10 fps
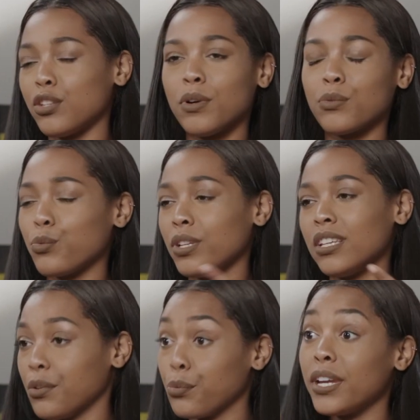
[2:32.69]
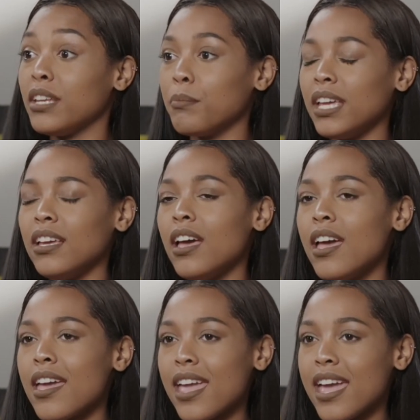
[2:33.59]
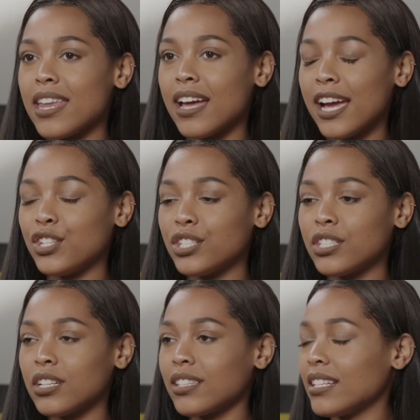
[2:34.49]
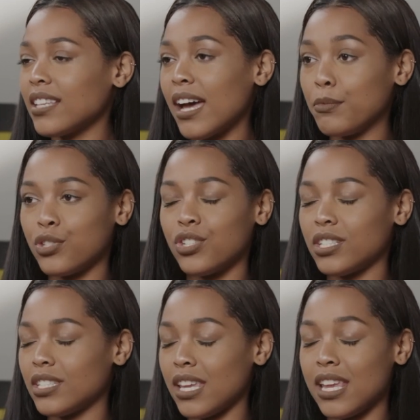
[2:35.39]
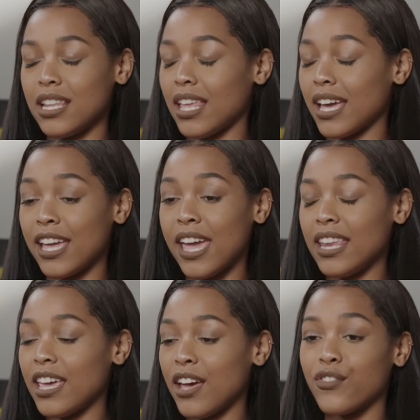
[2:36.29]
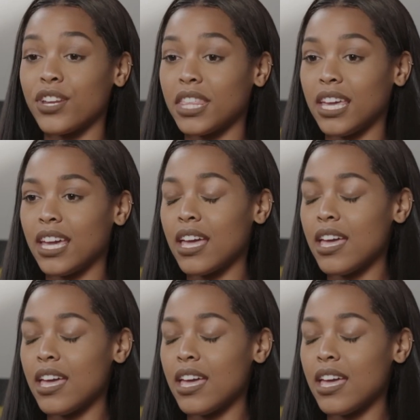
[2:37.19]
No one really could read me. And I just took that time to just eat. Like I ate everything.